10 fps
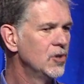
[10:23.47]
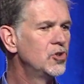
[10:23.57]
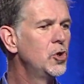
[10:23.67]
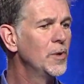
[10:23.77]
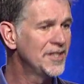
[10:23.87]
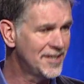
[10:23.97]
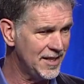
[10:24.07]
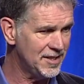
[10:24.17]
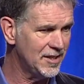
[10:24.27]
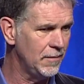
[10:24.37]
to a
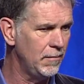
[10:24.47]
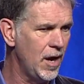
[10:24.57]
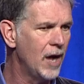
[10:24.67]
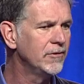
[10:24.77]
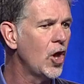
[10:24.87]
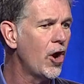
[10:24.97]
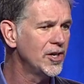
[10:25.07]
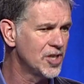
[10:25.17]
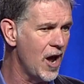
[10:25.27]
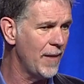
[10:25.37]
system of
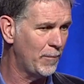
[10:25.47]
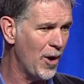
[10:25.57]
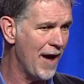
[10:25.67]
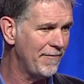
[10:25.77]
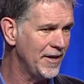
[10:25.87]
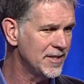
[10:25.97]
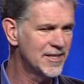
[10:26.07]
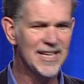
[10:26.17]
large nonprofits